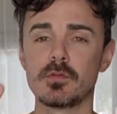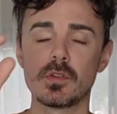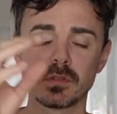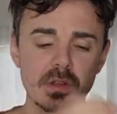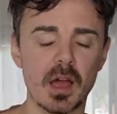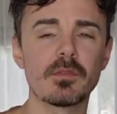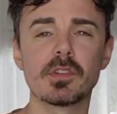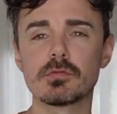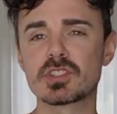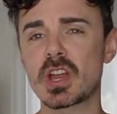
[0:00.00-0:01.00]
If you love
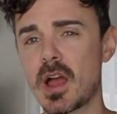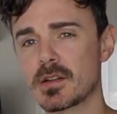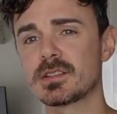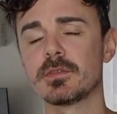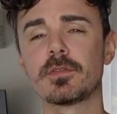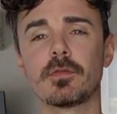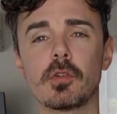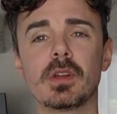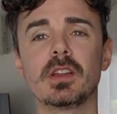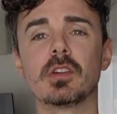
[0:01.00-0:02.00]
little chunks of
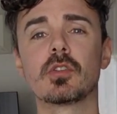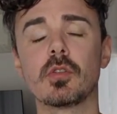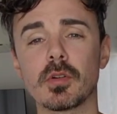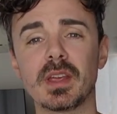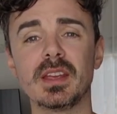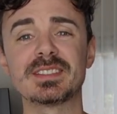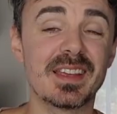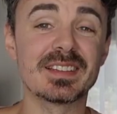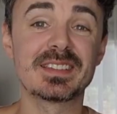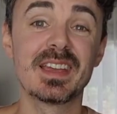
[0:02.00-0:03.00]
fruit in your cookies,
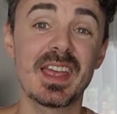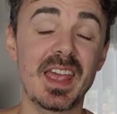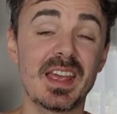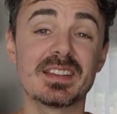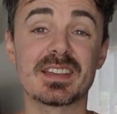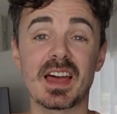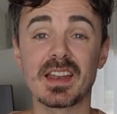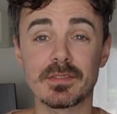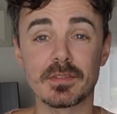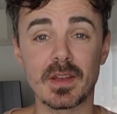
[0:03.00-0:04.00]
this is
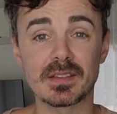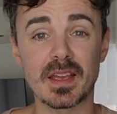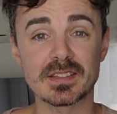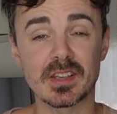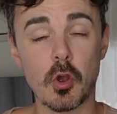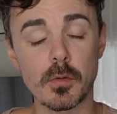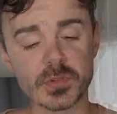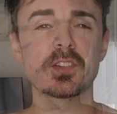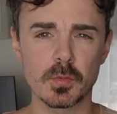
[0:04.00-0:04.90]
another fantastic option.